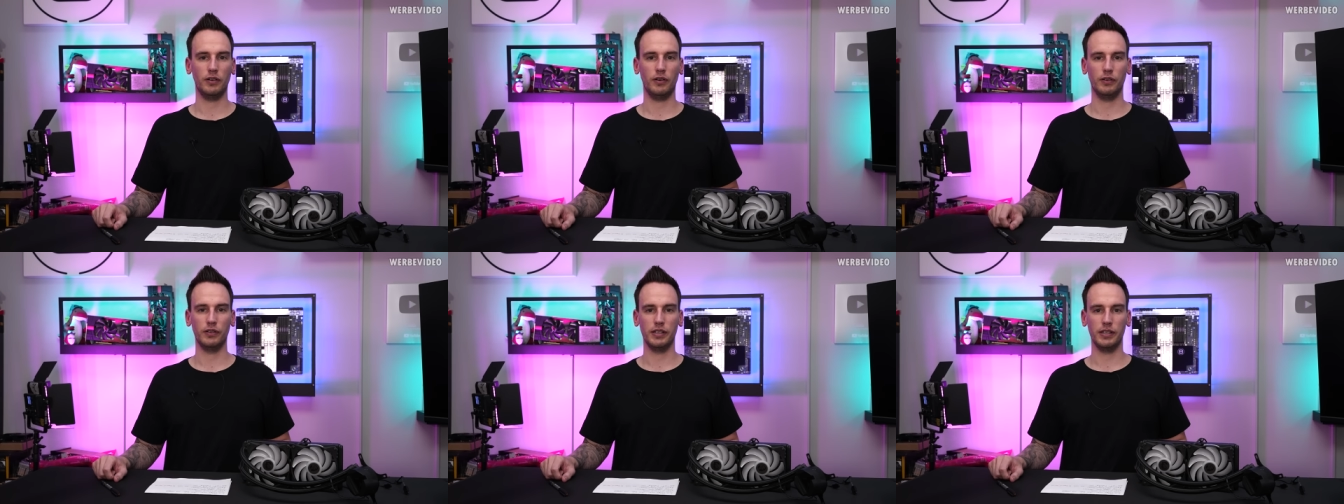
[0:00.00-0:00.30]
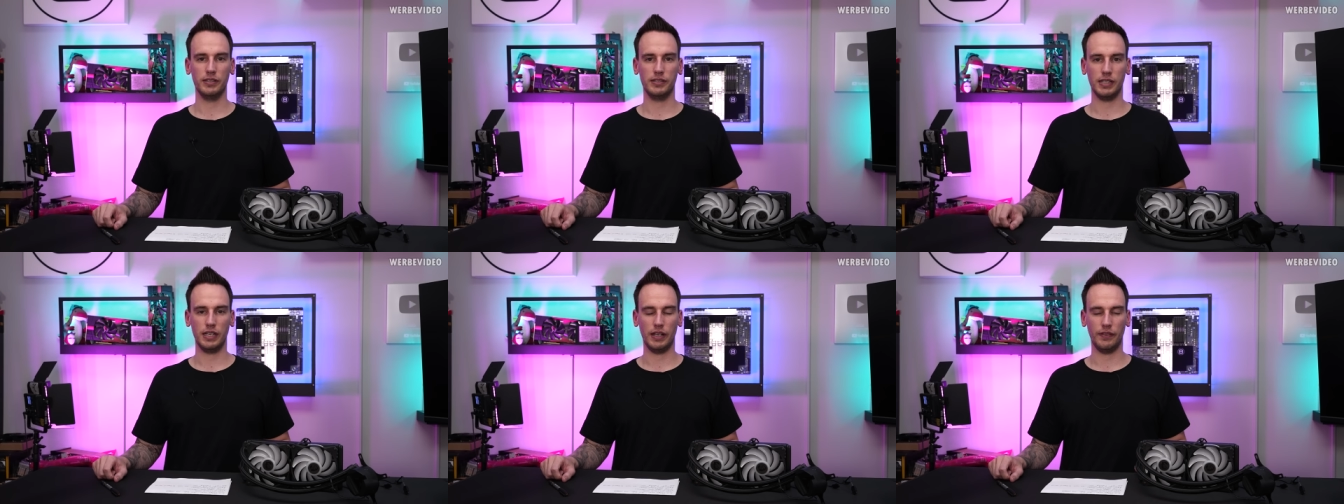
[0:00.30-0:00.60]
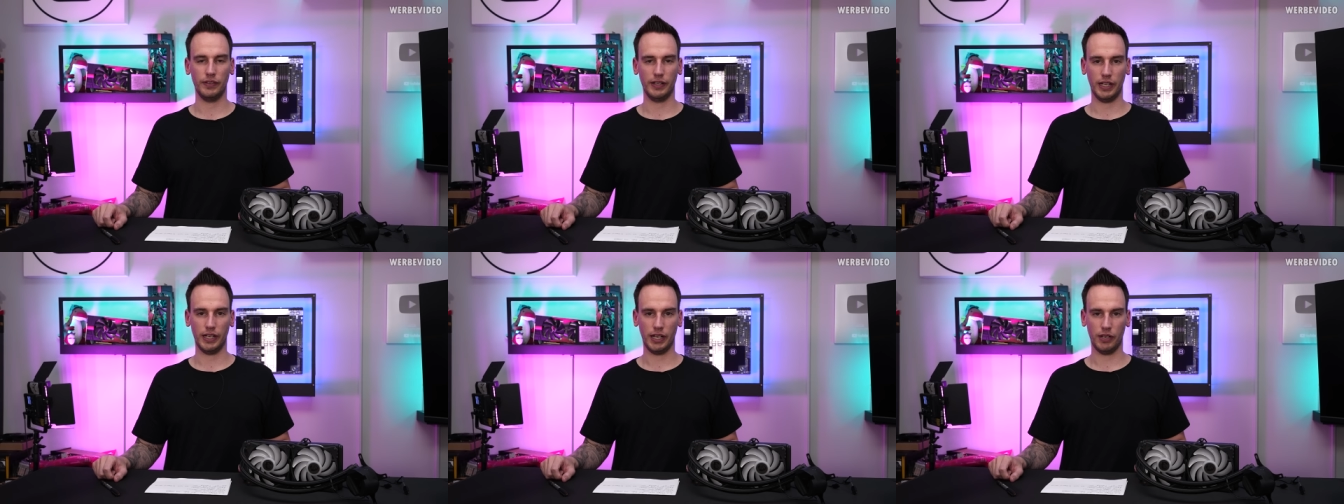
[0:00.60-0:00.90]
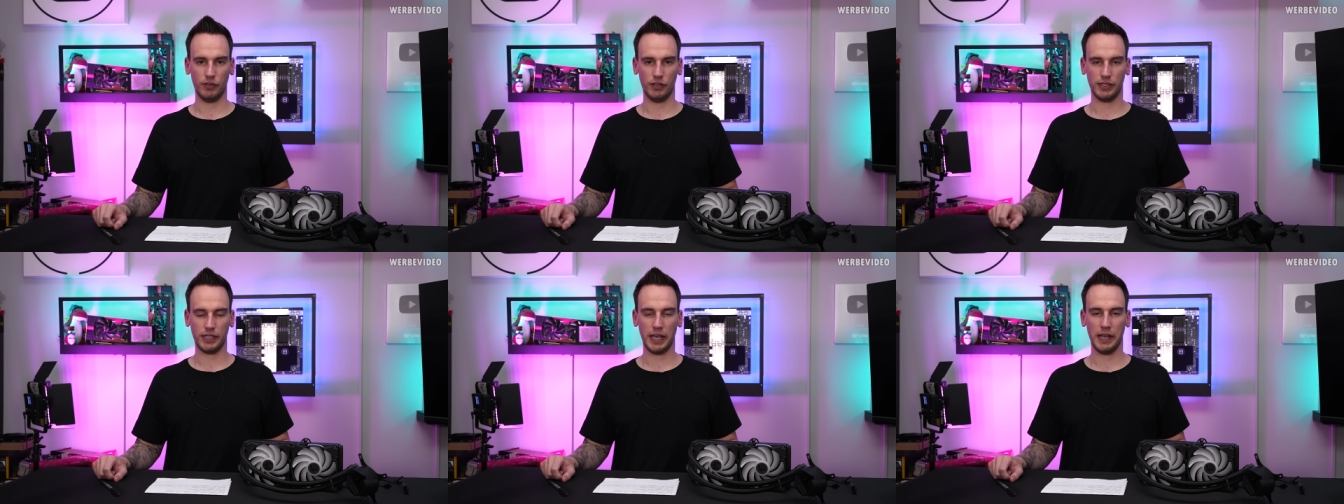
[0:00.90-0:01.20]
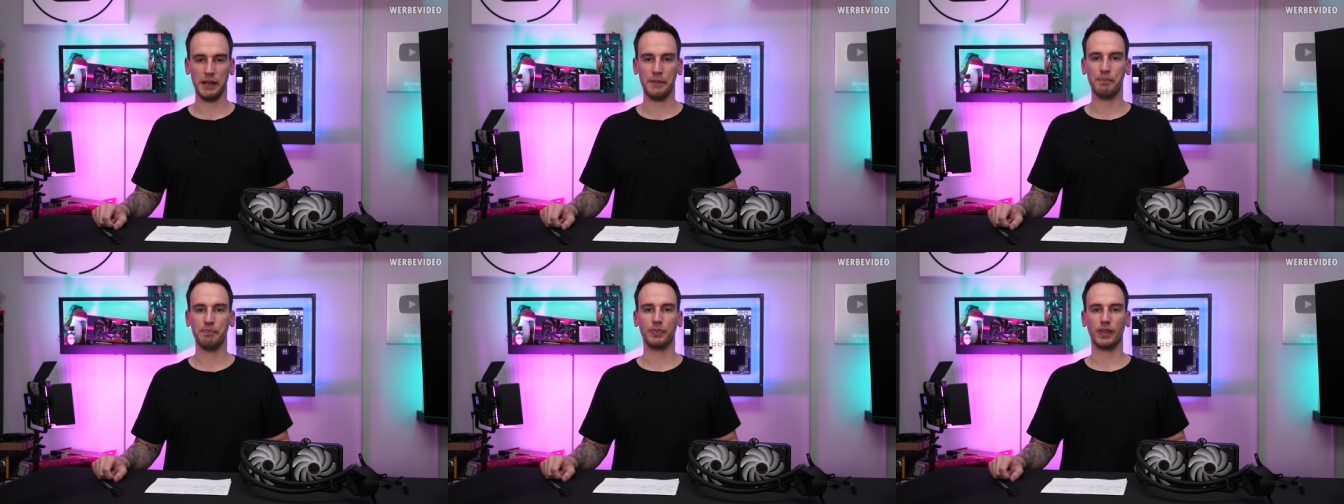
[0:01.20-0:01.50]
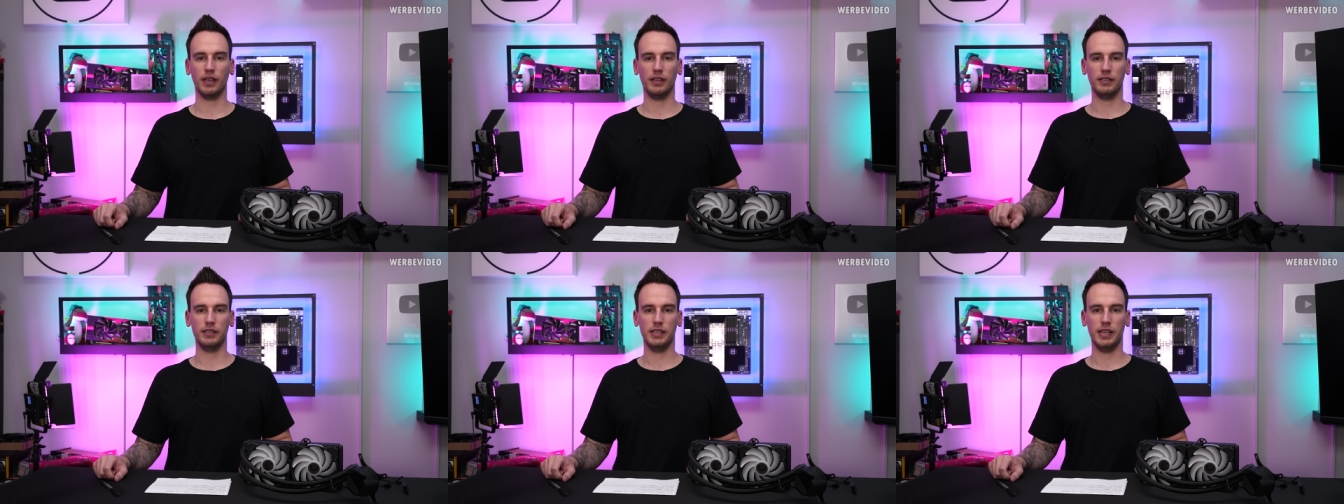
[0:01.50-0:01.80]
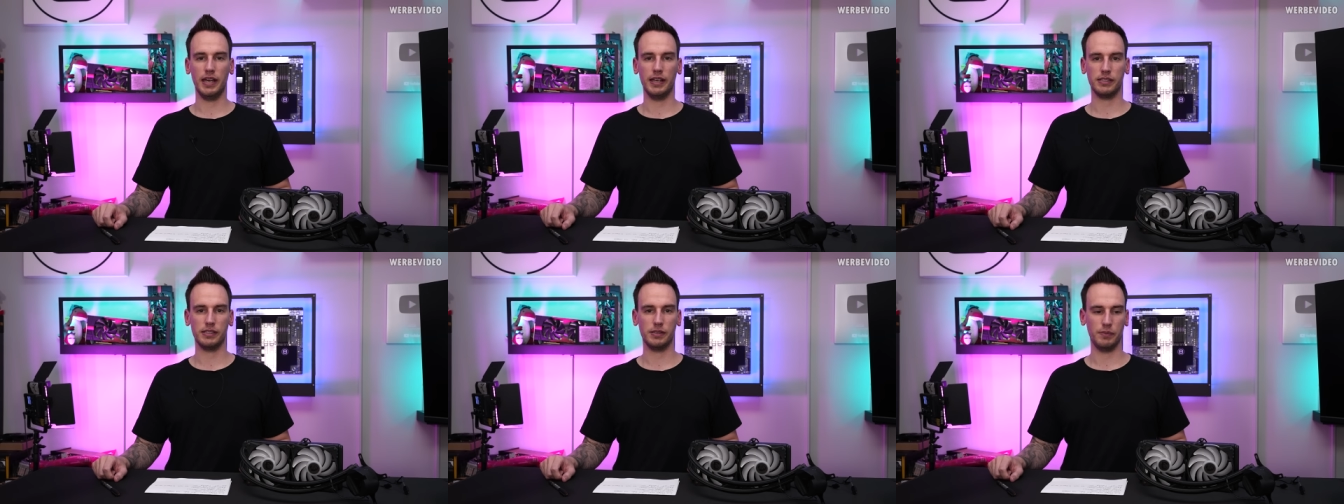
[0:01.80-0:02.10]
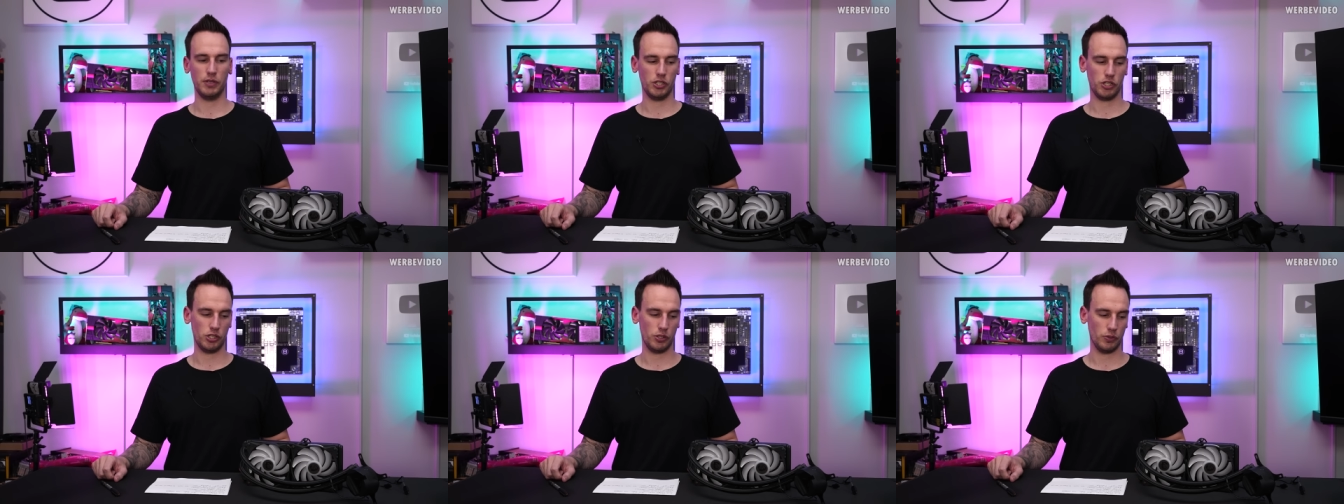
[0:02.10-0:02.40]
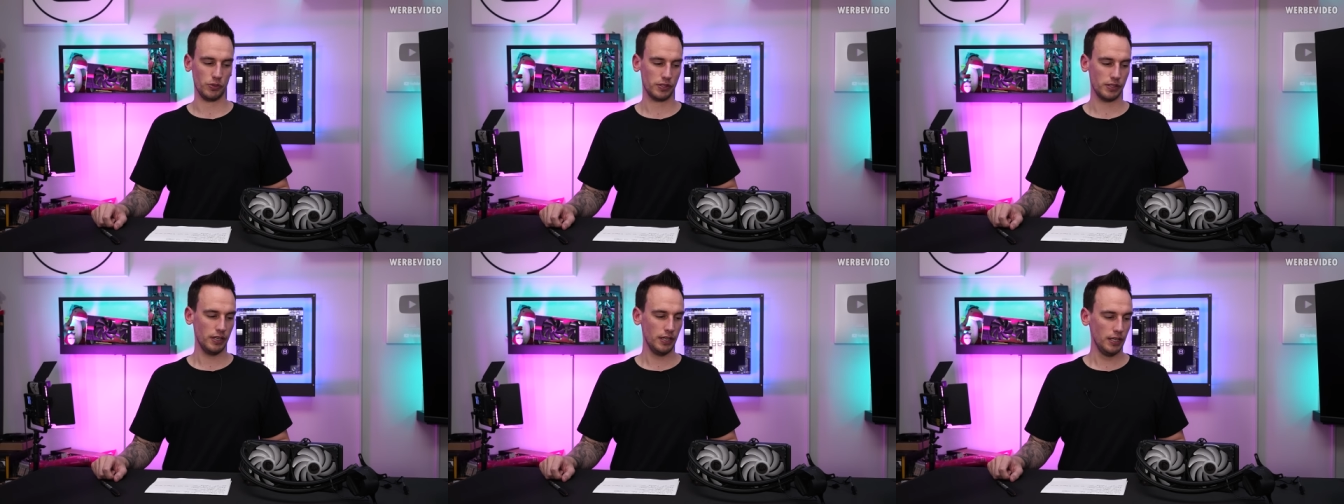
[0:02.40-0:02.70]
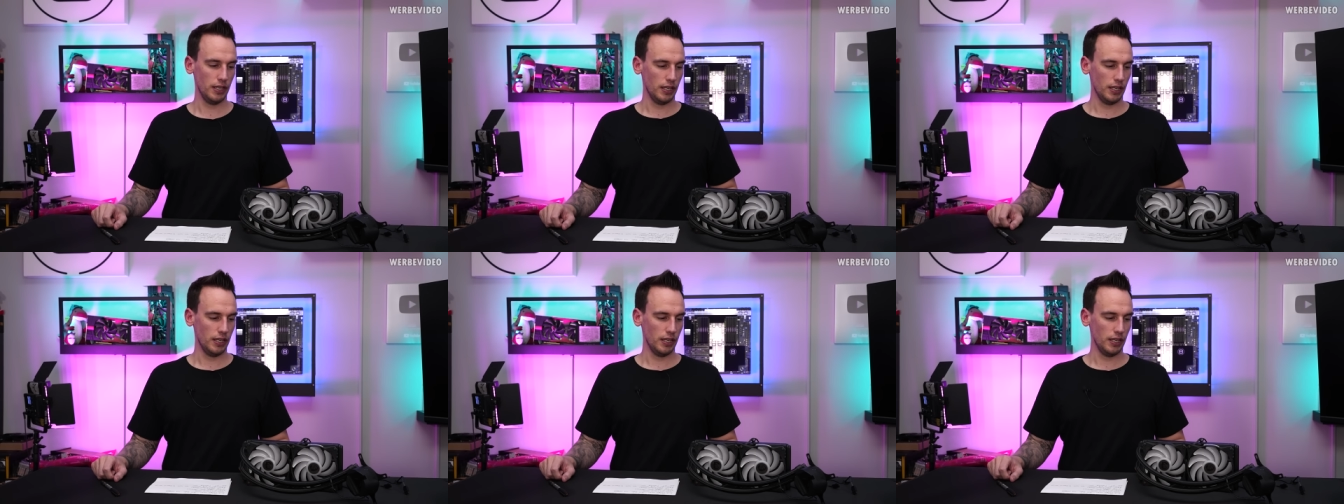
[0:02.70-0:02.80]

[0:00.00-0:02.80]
on his 11900K and he had some issues.